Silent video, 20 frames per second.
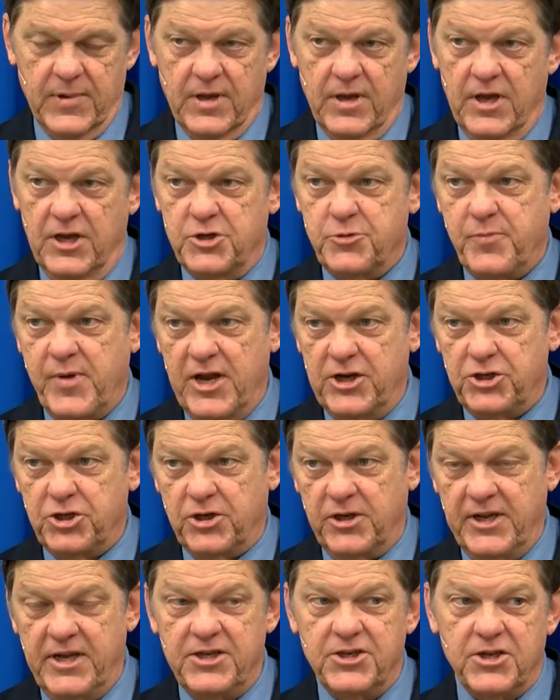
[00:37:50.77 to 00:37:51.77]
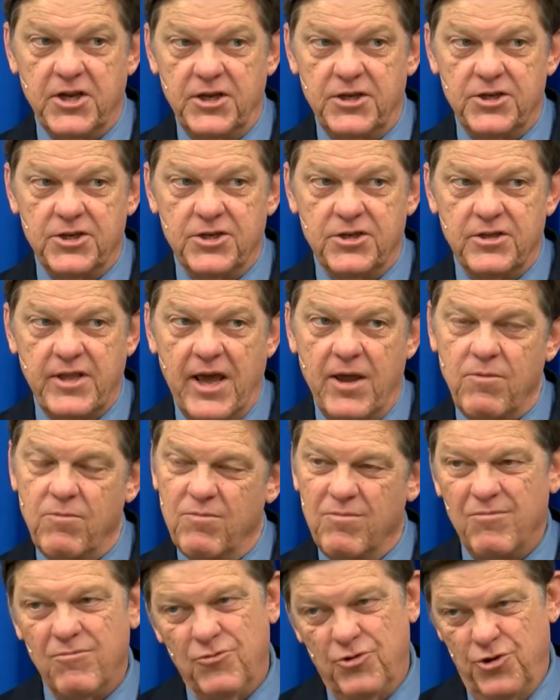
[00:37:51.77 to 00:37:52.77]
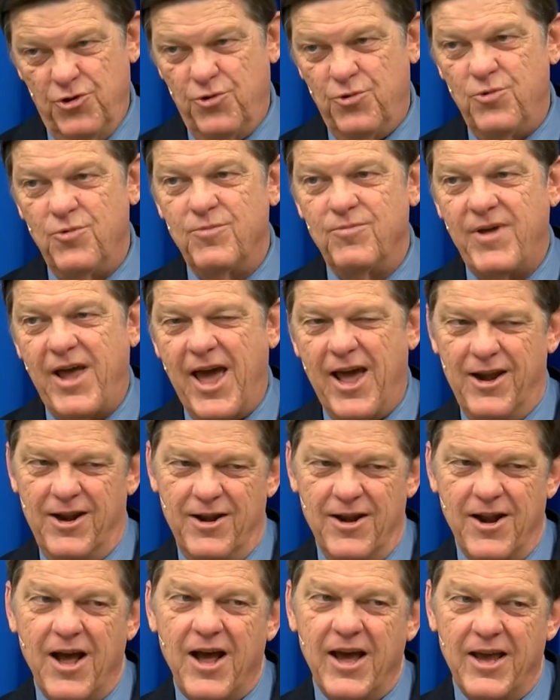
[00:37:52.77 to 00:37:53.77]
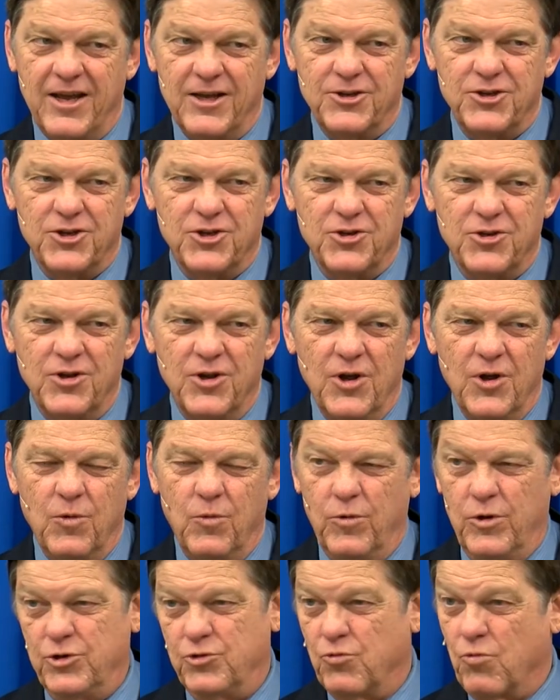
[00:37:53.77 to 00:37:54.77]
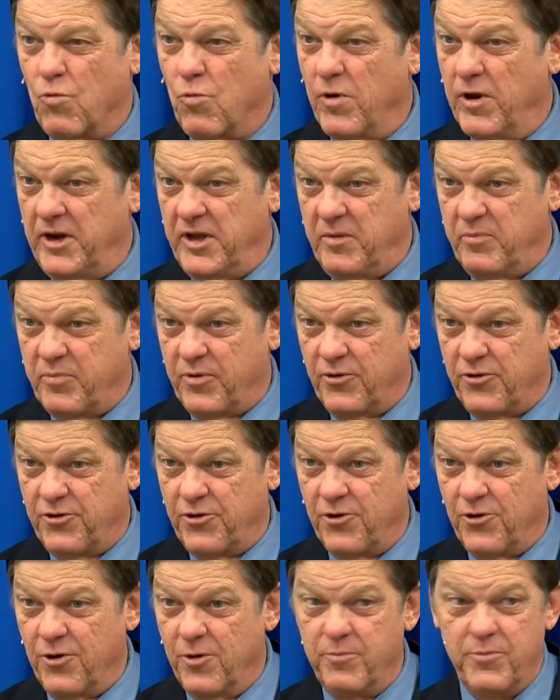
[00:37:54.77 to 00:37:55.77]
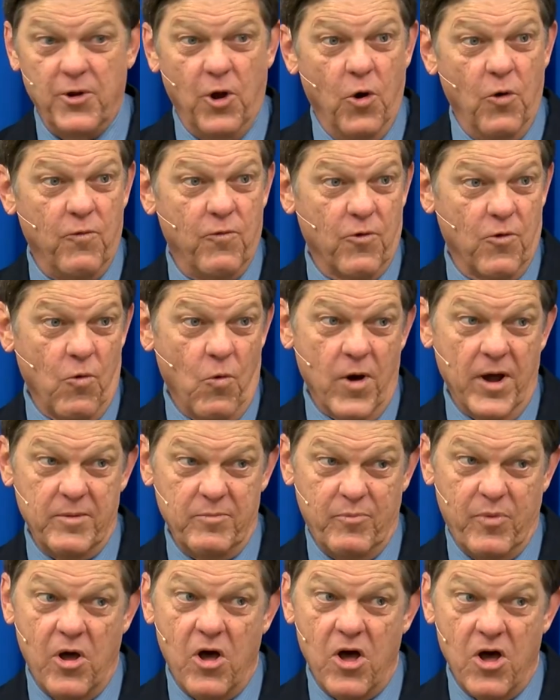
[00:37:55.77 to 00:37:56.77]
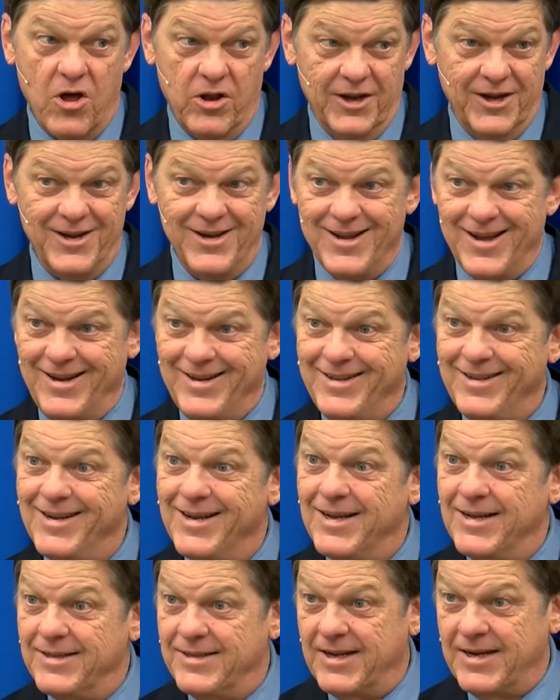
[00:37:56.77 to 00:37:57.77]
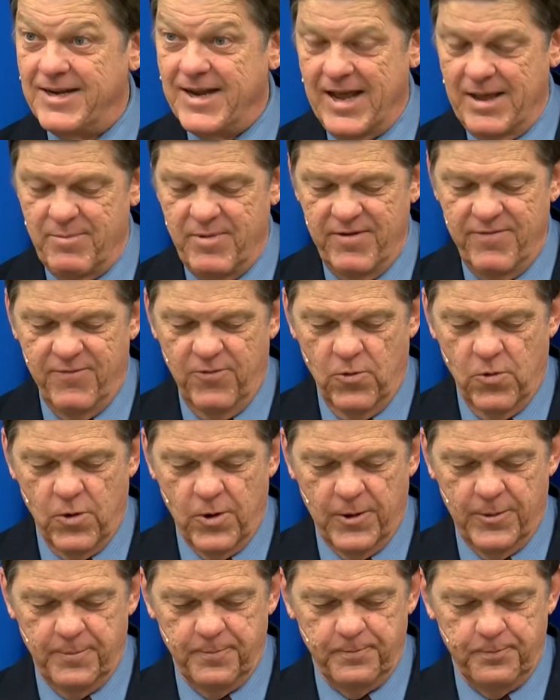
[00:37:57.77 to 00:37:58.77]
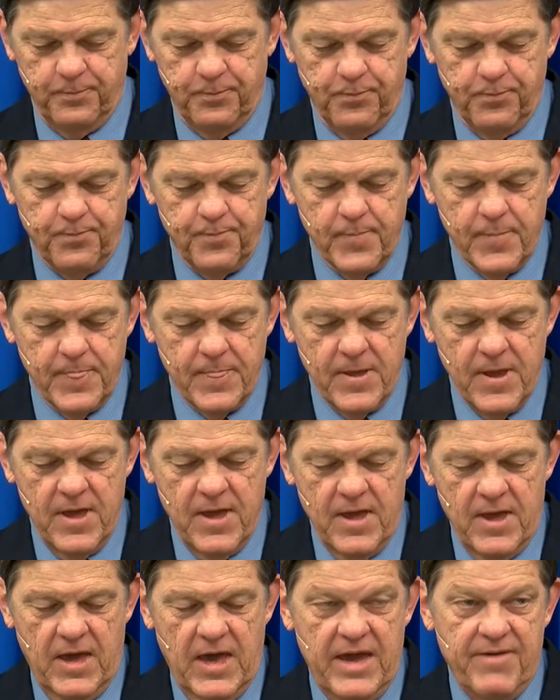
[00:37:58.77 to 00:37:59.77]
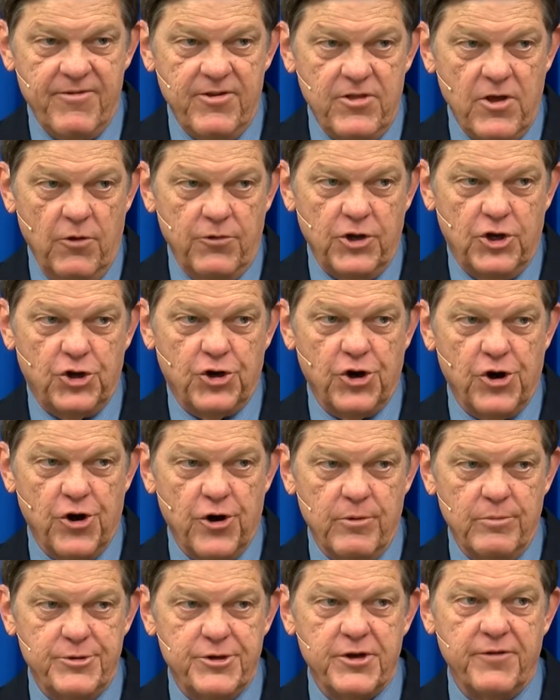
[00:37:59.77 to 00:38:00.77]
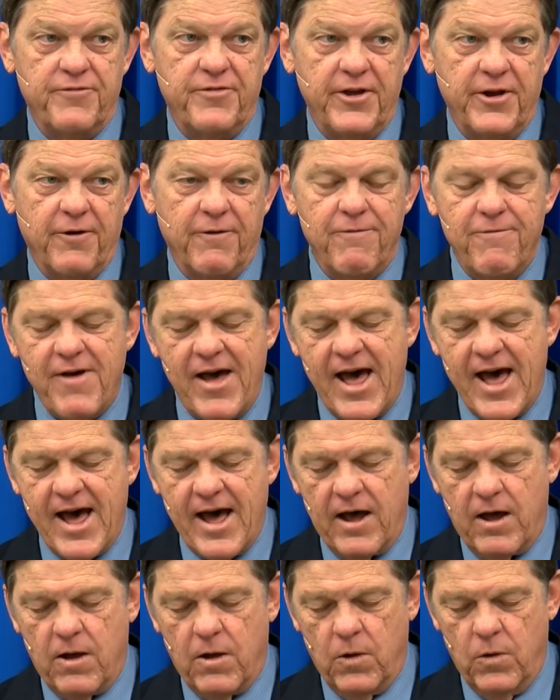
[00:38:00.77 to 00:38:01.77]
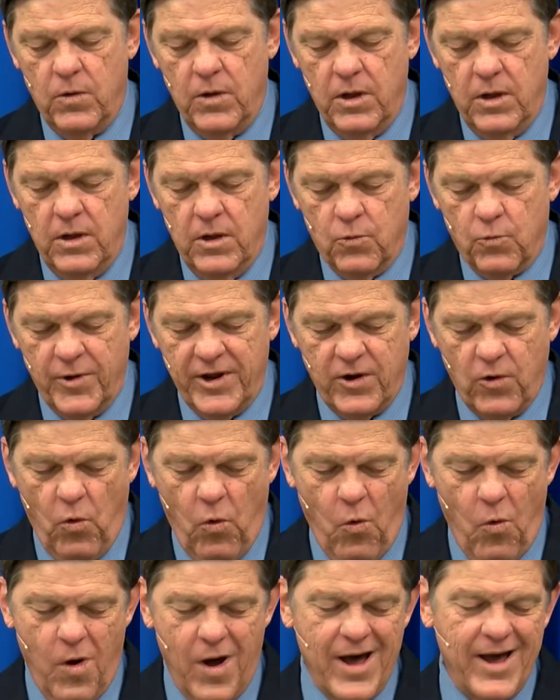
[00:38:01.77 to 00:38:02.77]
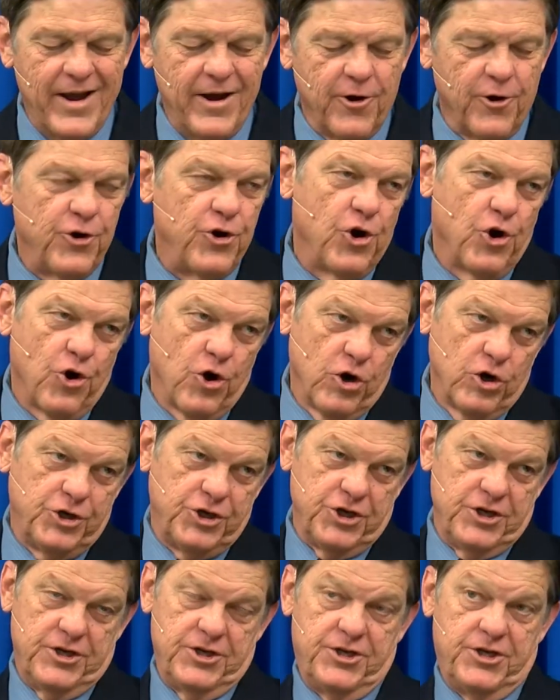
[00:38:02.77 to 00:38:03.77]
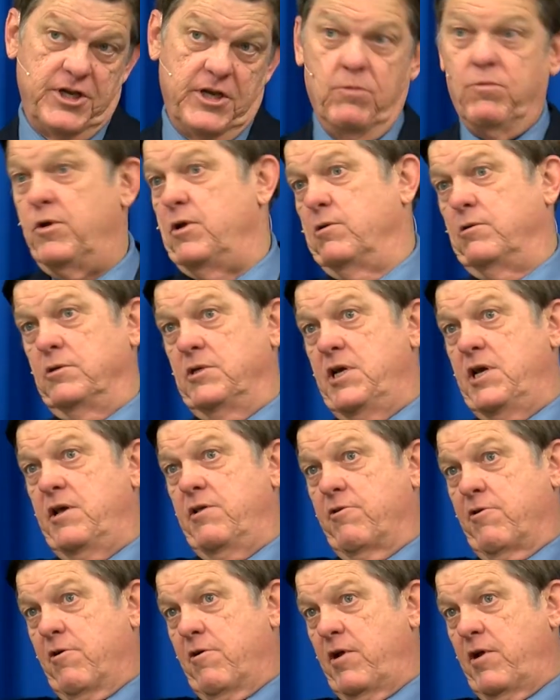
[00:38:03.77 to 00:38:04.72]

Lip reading: especially since they knew Ananias was really perturbed over what Paul had done the day before. Even though the terms of their vow required urgency, we'll neither